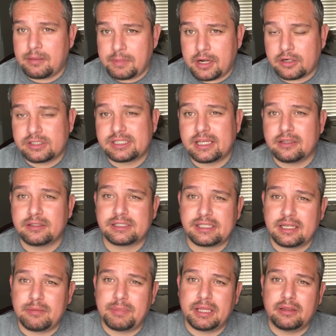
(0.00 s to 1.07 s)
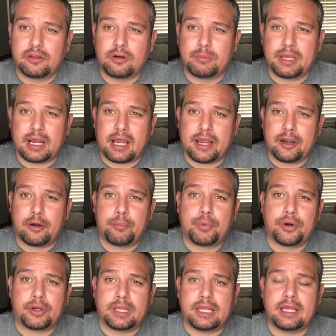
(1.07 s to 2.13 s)
I mean, our sales tend to be a little bit higher
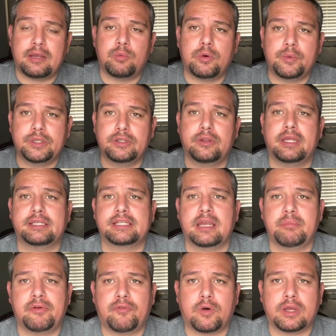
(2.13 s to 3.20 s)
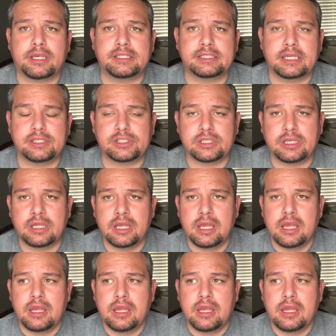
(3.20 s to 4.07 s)
per kid when we do that type of organization,